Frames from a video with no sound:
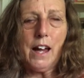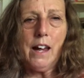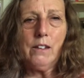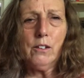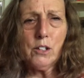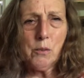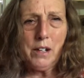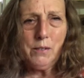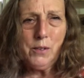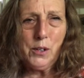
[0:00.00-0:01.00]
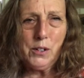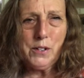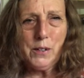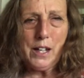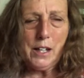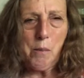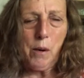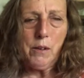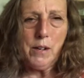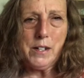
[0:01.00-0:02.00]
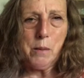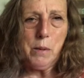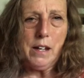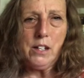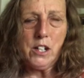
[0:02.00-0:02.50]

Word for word: I looked around for good zucchini bread recipe.